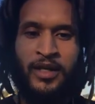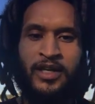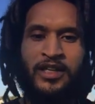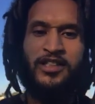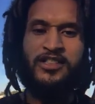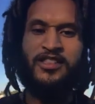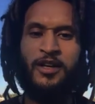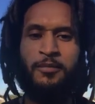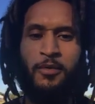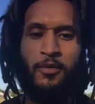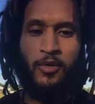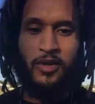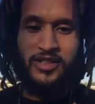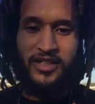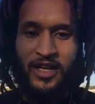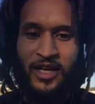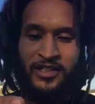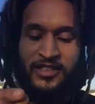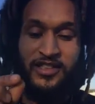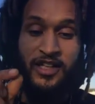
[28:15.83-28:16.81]
Some of
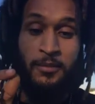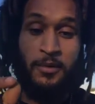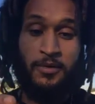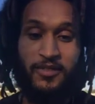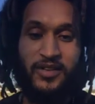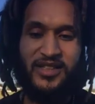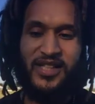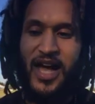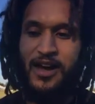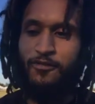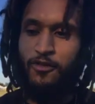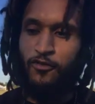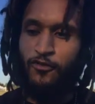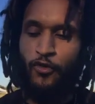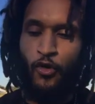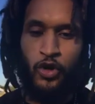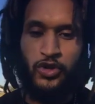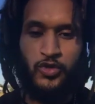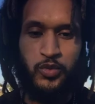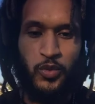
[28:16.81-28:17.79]
us have a
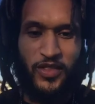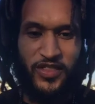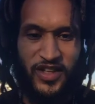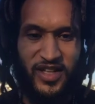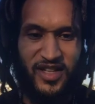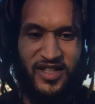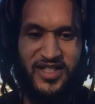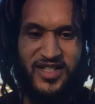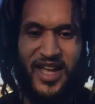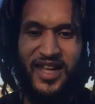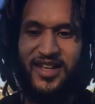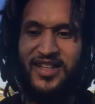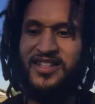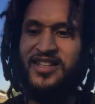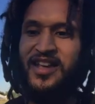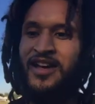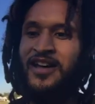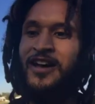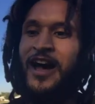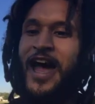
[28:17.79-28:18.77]
force within us that is
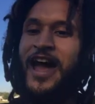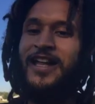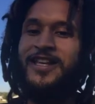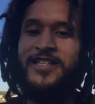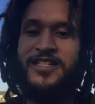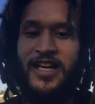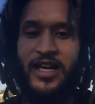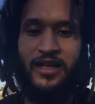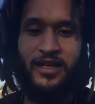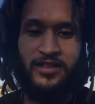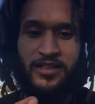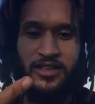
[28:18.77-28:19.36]
angelic.